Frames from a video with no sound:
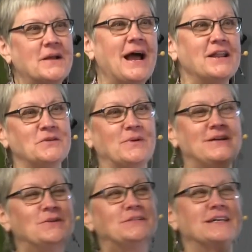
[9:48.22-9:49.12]
Kind of the
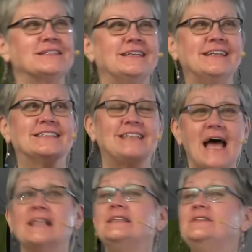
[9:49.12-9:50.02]
one who doesn't
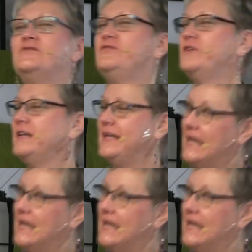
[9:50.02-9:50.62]
exactly fit